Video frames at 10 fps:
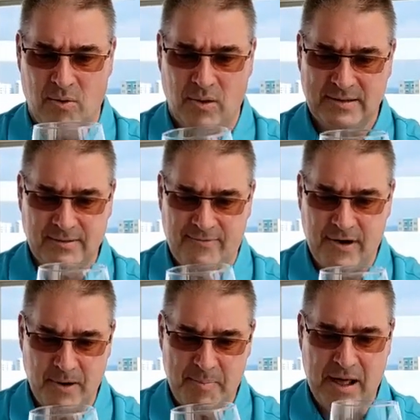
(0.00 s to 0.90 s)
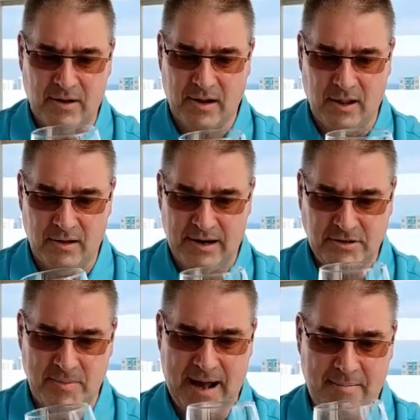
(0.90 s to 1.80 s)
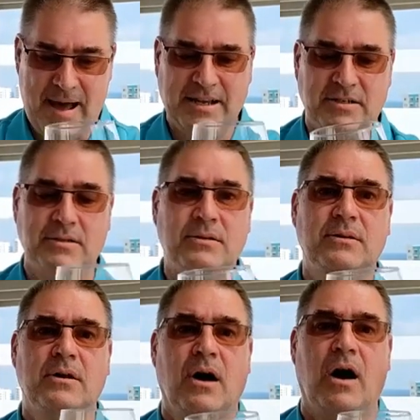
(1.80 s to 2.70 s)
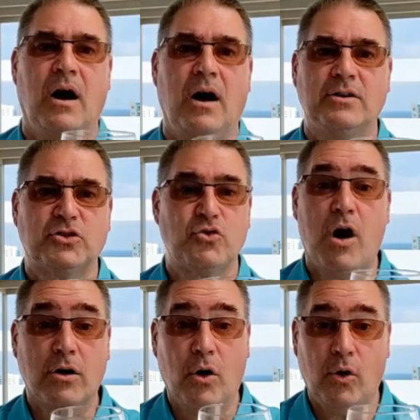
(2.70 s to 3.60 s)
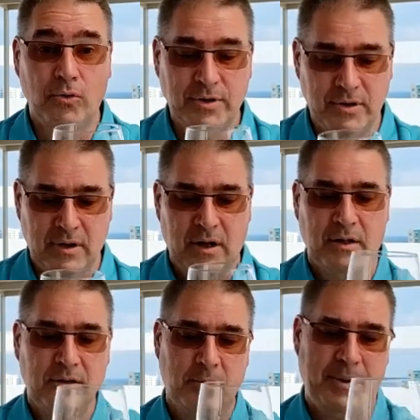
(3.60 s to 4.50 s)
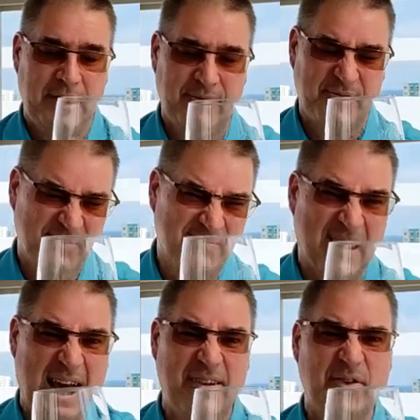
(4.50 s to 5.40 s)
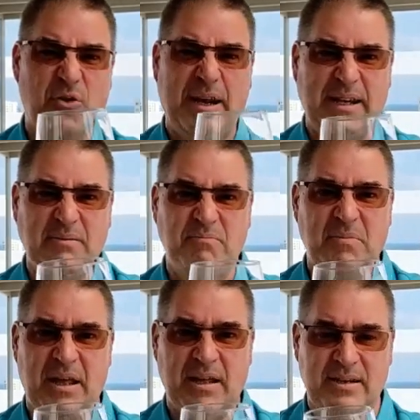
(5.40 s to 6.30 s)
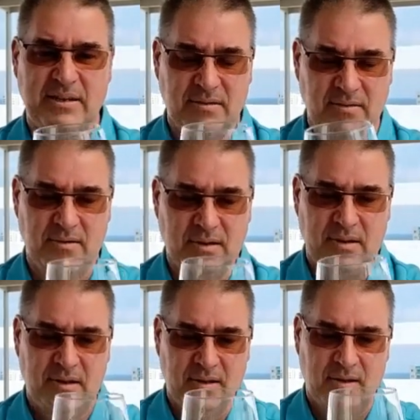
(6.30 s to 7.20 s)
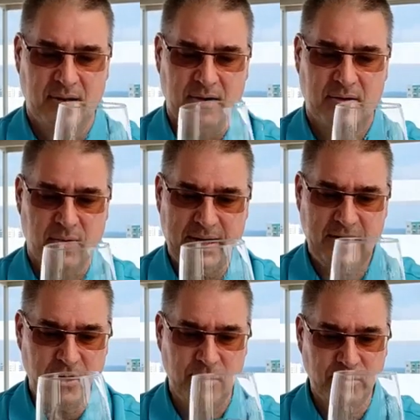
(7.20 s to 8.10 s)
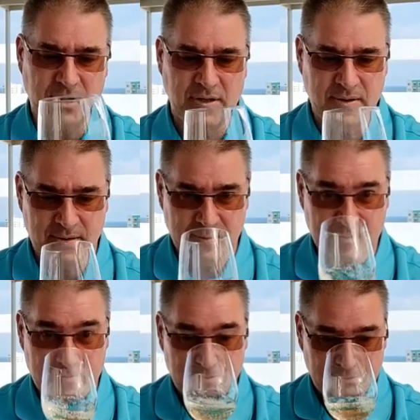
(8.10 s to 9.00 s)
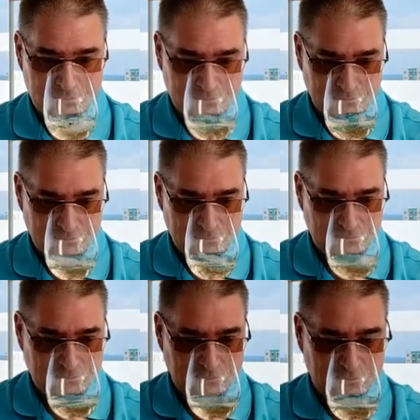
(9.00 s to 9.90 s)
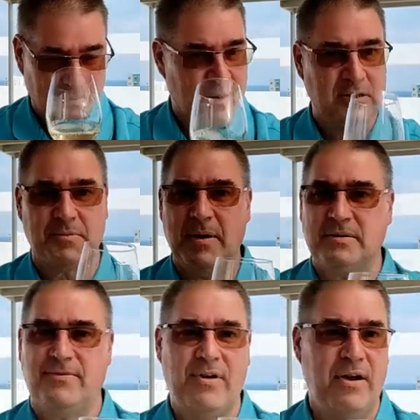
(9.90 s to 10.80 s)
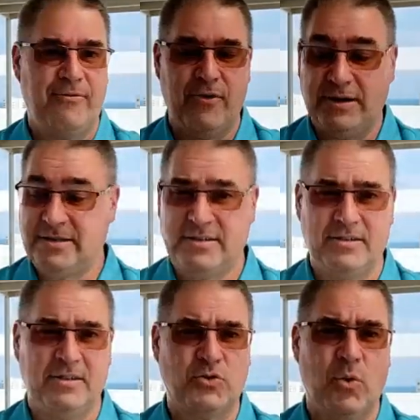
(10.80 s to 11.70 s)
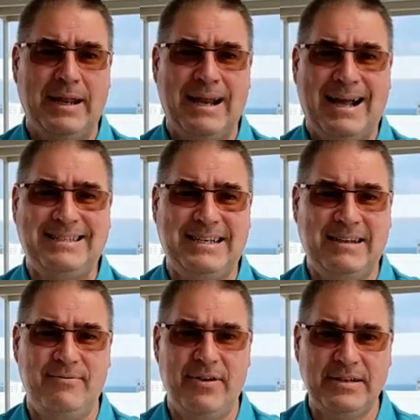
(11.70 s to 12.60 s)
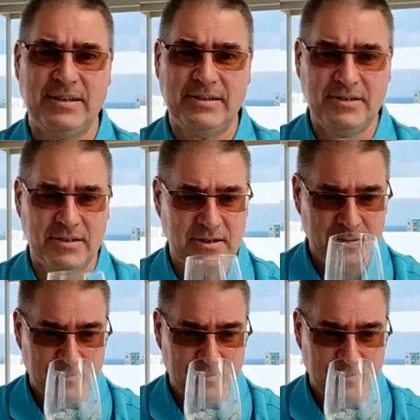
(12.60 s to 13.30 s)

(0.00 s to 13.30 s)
Well, it's a very pale color, as you might imagine. Straw gold, a little bit of kind of green, hinted green hues. It smells very fresh. This is a 2019 vintage.